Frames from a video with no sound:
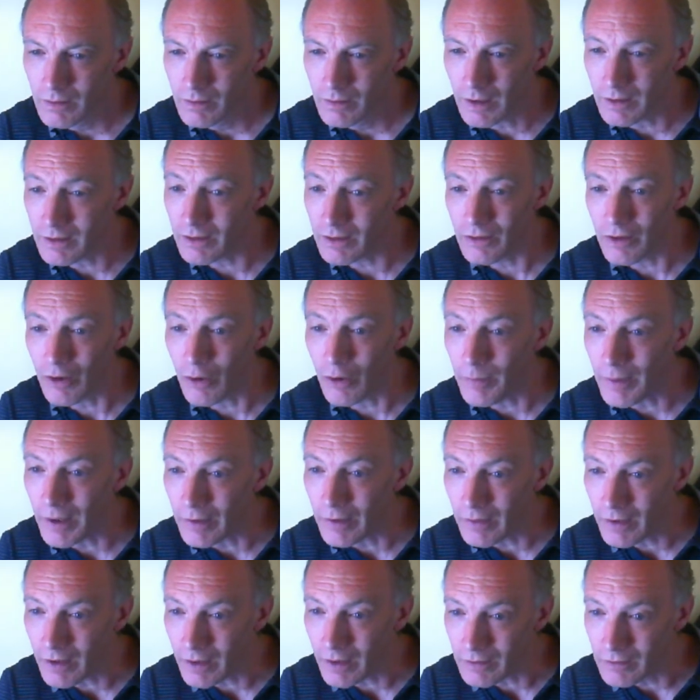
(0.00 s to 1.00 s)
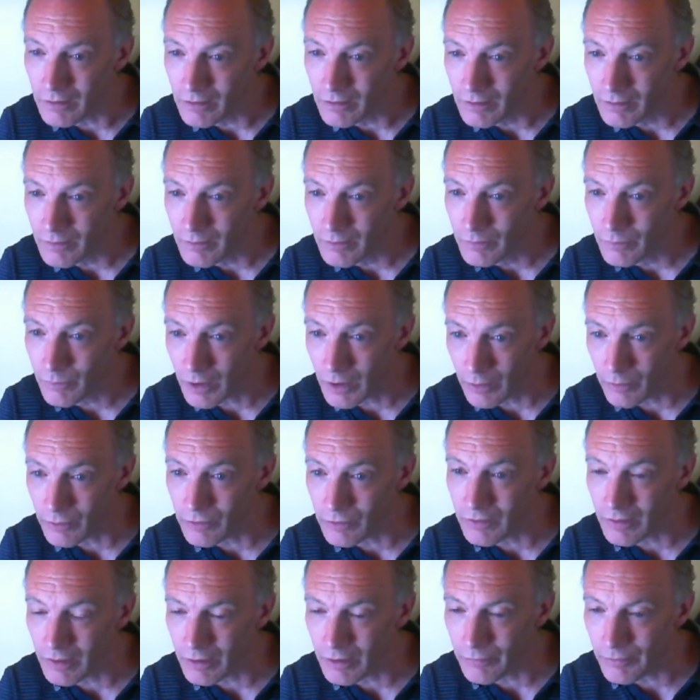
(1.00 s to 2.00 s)
I didn't know about that when it was
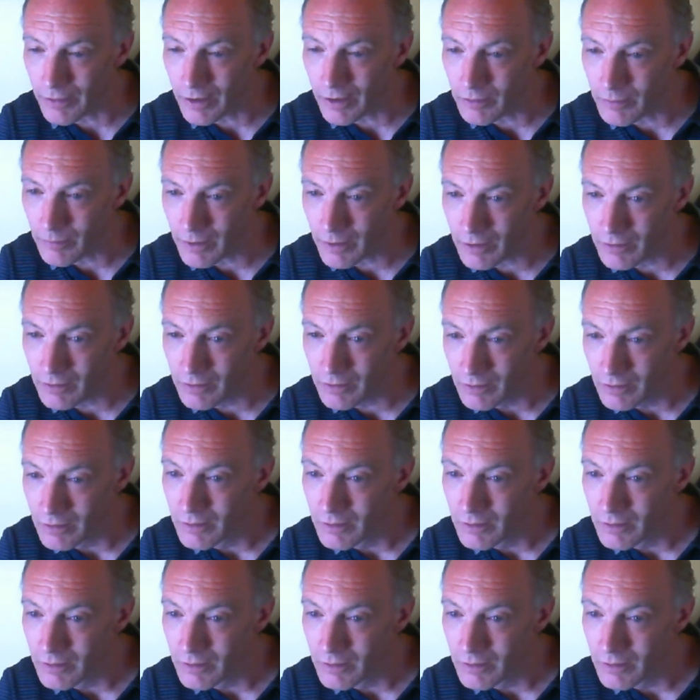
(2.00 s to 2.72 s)
still a roundabout,